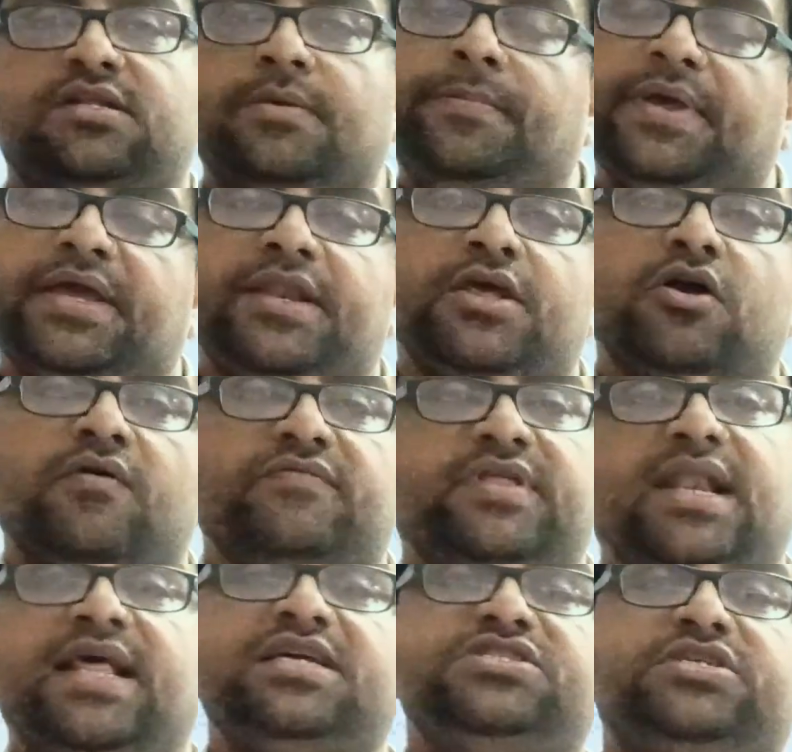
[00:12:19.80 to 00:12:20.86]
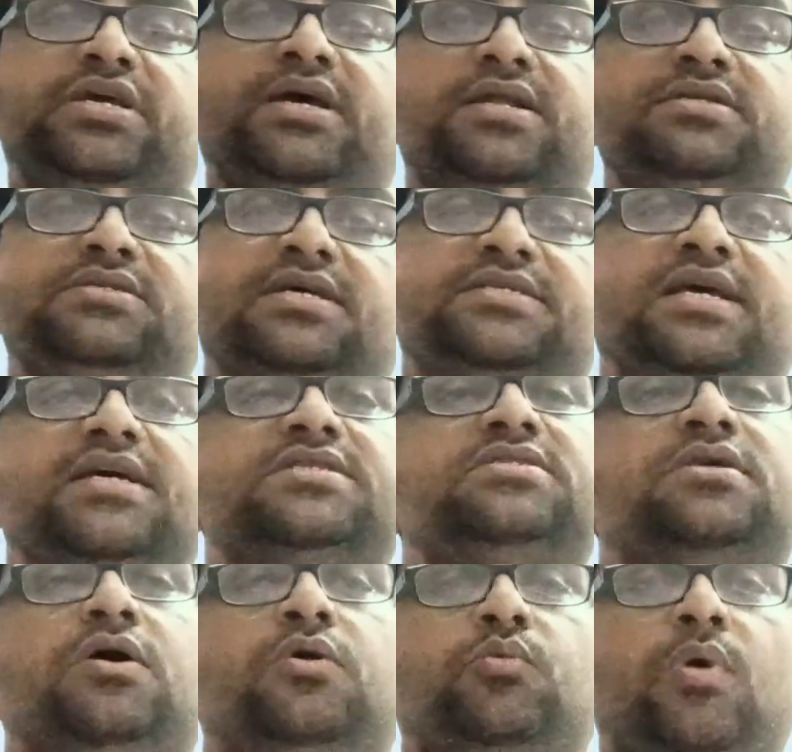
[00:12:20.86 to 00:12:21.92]
at the beginning of the lecture, such
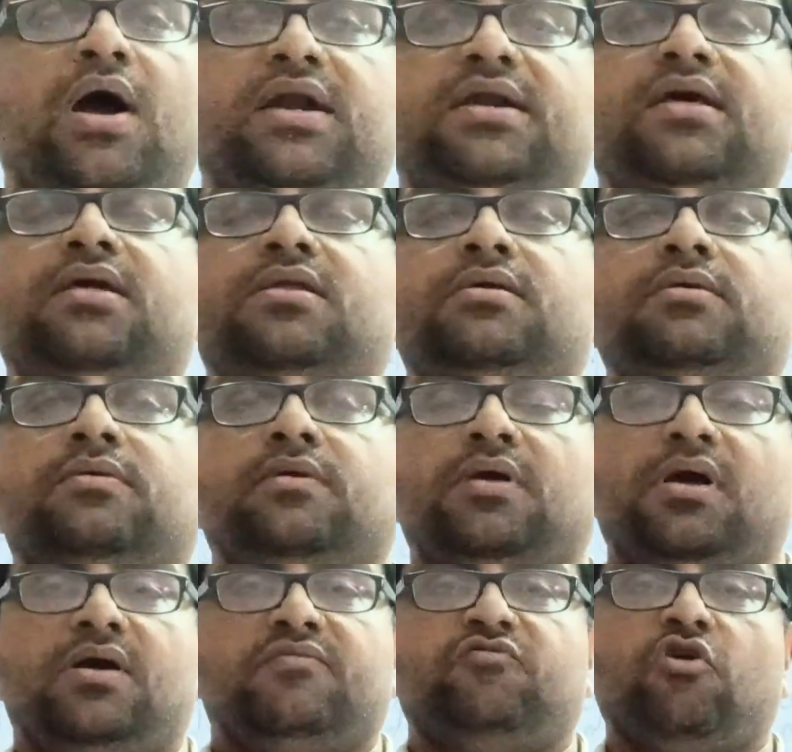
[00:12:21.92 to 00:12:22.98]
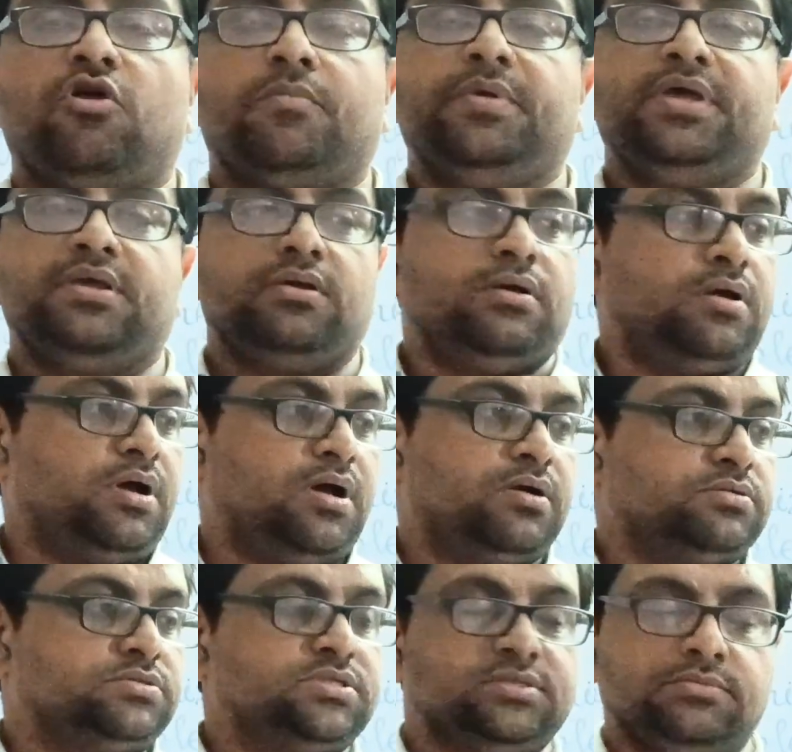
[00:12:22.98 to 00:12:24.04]
as water forming,
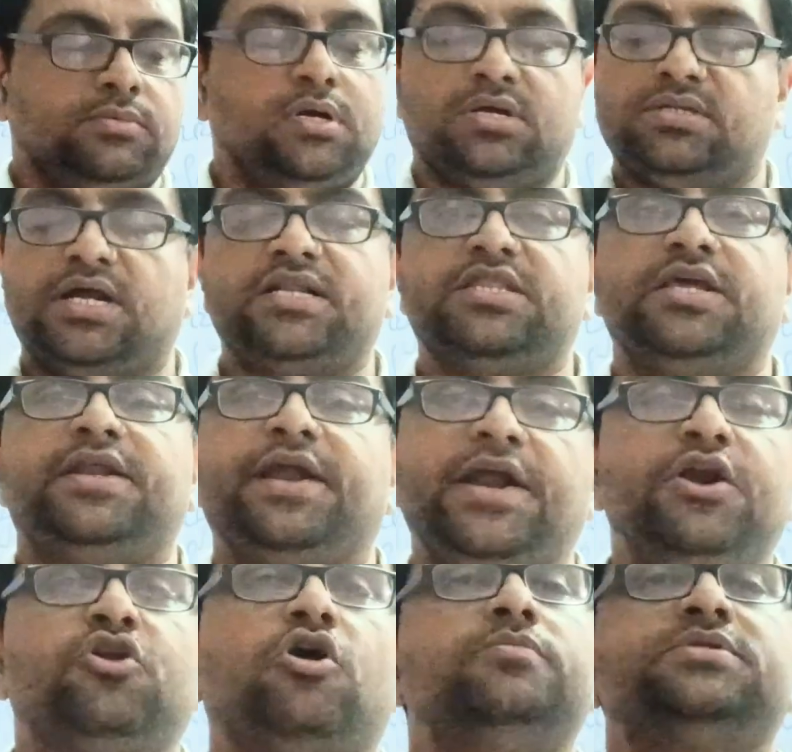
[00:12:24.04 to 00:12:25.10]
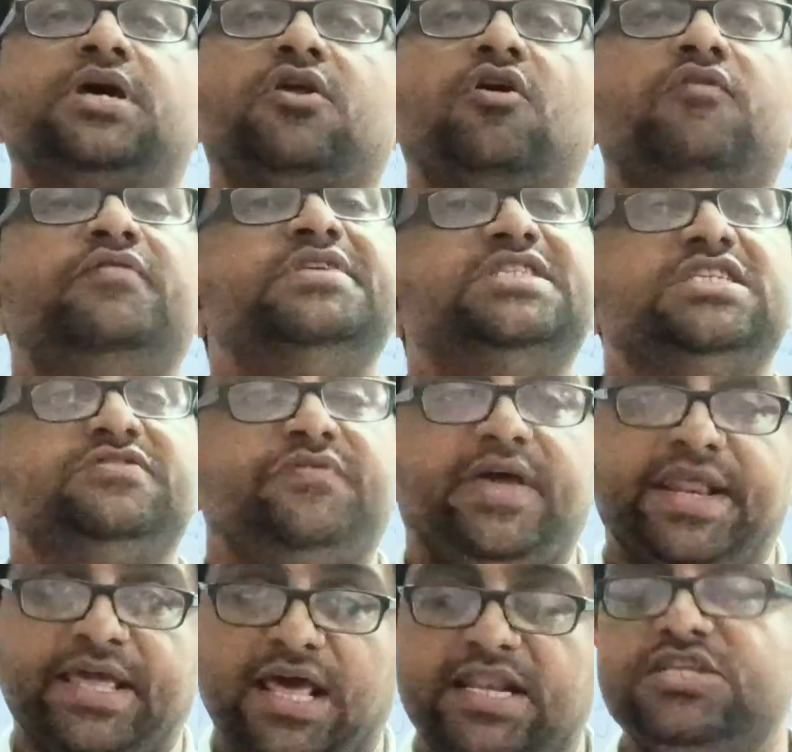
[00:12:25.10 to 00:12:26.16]
that the raindrops are always
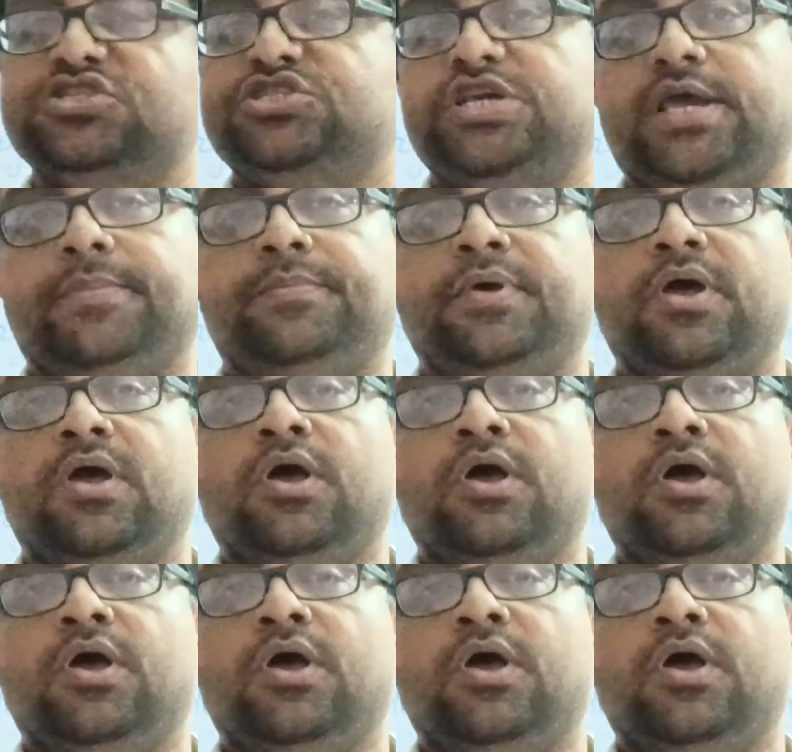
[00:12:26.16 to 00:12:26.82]
spherical in shape,